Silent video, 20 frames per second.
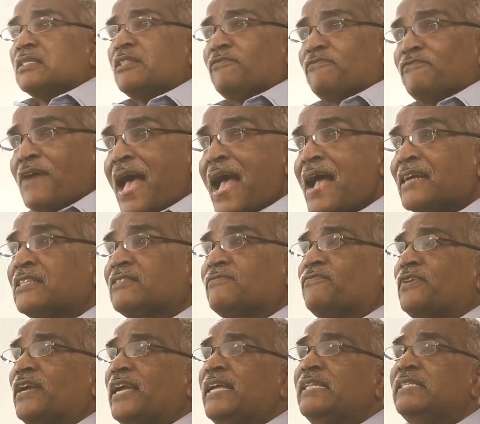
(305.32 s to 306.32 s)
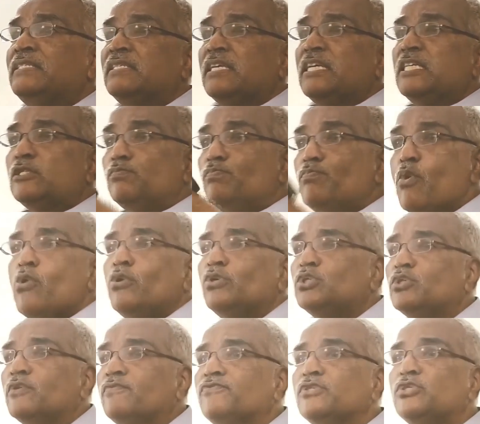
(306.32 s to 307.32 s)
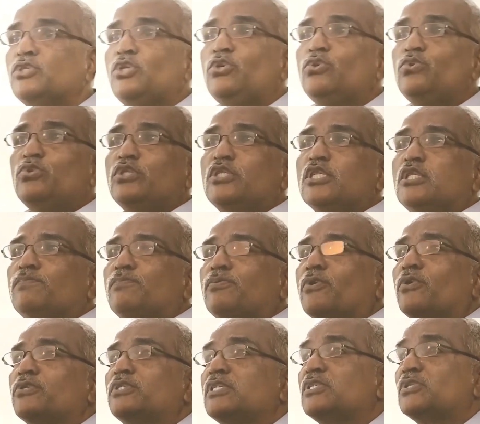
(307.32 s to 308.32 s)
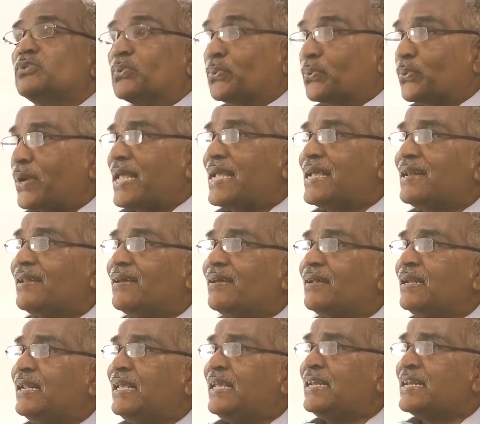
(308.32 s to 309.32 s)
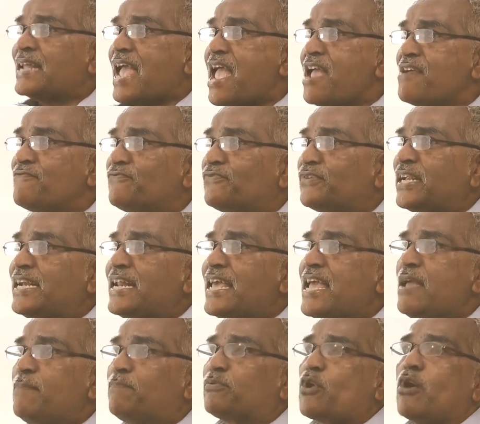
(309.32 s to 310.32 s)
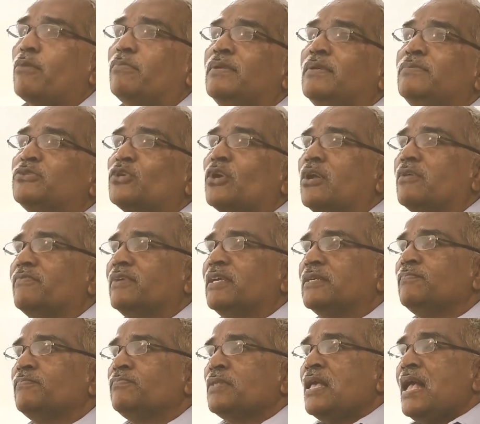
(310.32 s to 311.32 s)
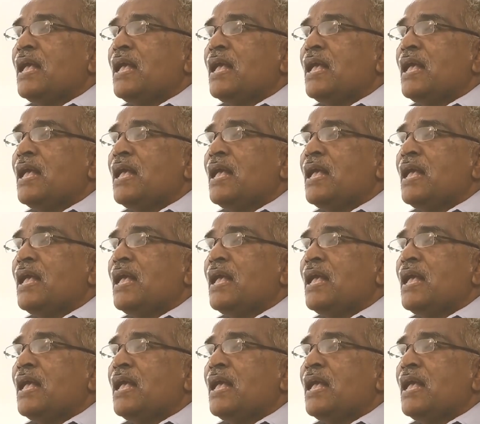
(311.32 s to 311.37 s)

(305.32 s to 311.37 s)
The fact, friends, is most of us use this process regularly in everyday problem solving.